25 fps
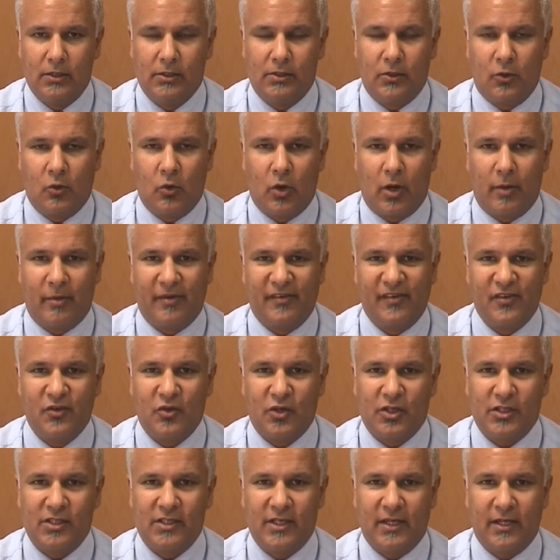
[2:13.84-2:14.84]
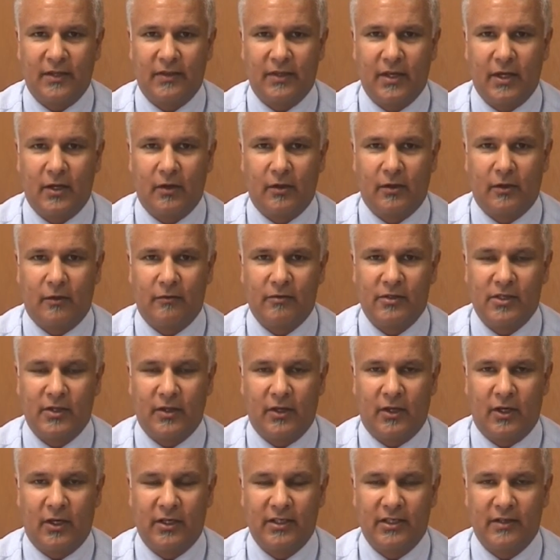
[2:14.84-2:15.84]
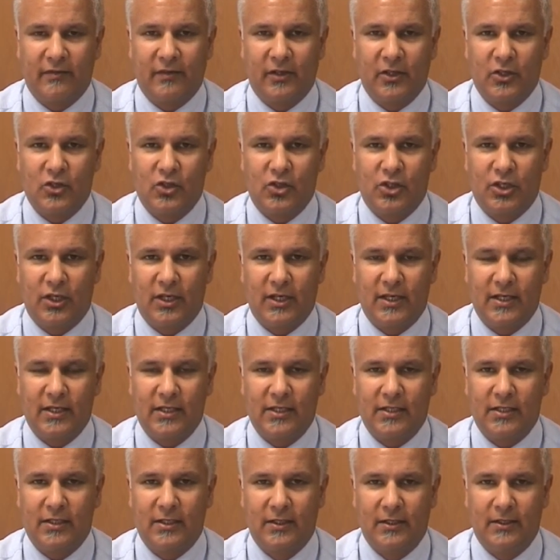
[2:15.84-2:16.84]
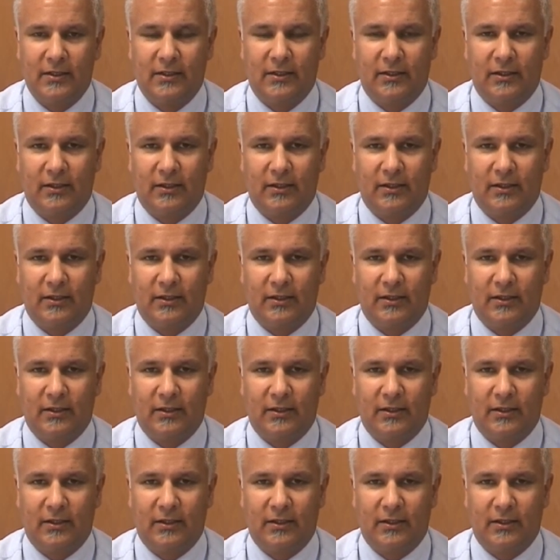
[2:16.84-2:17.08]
Still quite a bit of interest out there, and obviously the high dividend shares.